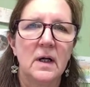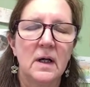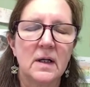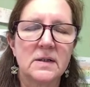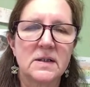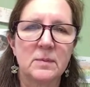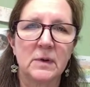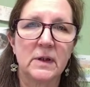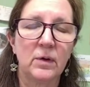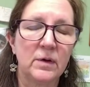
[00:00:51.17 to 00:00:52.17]
a
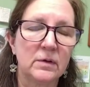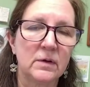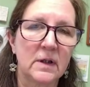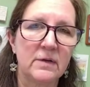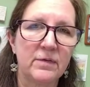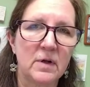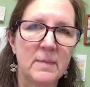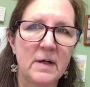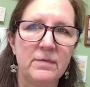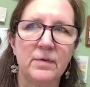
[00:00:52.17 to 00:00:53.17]
simile or you're looking for a
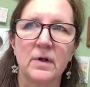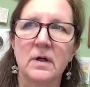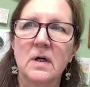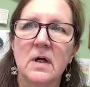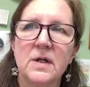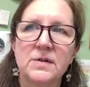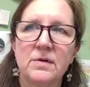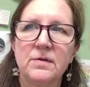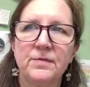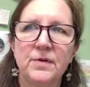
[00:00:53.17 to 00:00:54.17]
metaphor? So
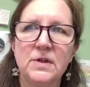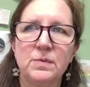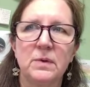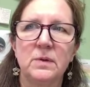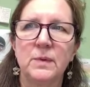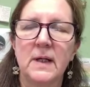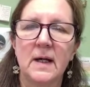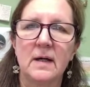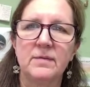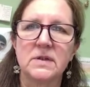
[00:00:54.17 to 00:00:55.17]
the first one we
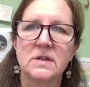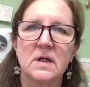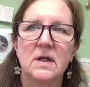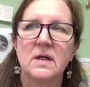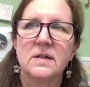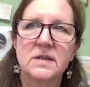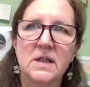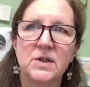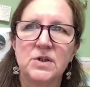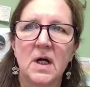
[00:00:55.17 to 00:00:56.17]
have is, the
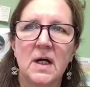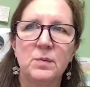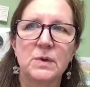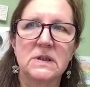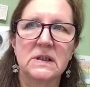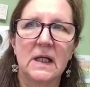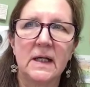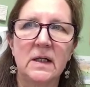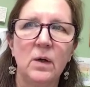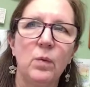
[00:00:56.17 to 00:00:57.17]
sunshine was
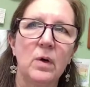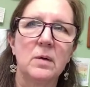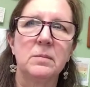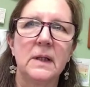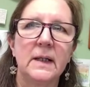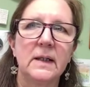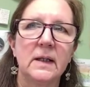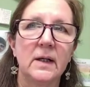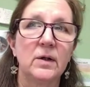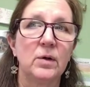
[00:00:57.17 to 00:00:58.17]
like a warm blanket
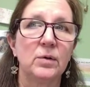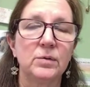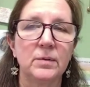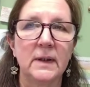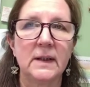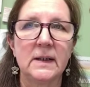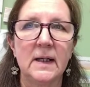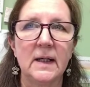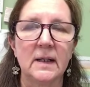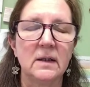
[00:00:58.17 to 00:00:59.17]
on a cold, rainy
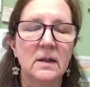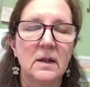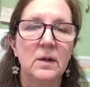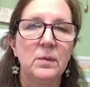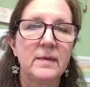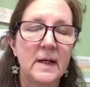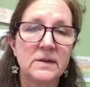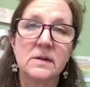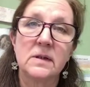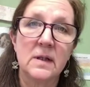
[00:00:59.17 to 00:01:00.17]
day. Well,
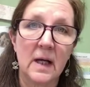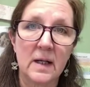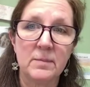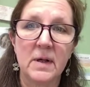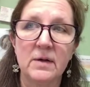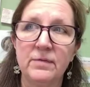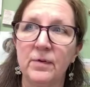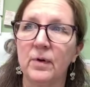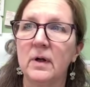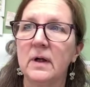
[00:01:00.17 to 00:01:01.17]
that's not a
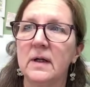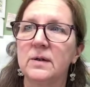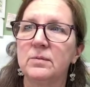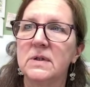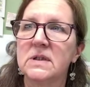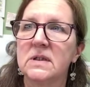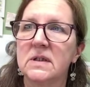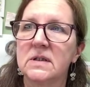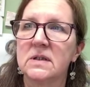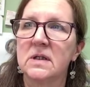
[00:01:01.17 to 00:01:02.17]
metaphor, and the reason
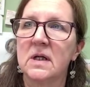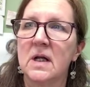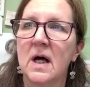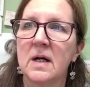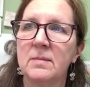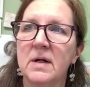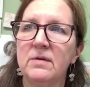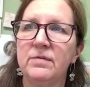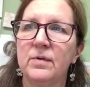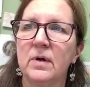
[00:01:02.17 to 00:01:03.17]
it's not a
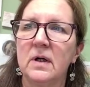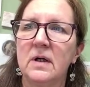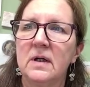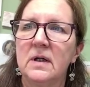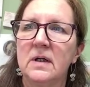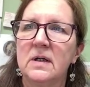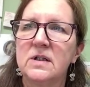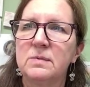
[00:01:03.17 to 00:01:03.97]
metaphor is